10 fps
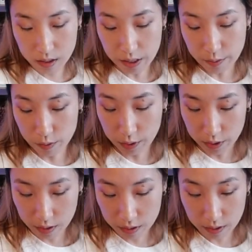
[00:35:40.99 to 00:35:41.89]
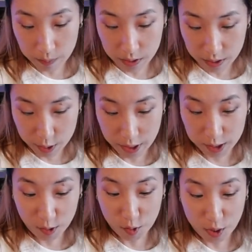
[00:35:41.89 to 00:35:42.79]
I really am gonna
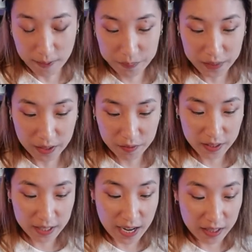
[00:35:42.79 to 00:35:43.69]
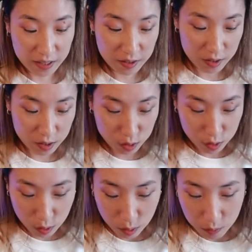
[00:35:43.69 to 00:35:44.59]
transform. I feel like eyeliner does
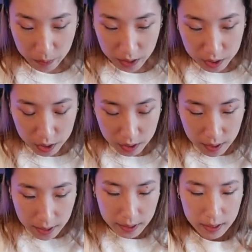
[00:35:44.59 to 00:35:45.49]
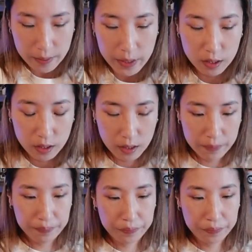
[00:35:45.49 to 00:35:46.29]
so much and I'm actually,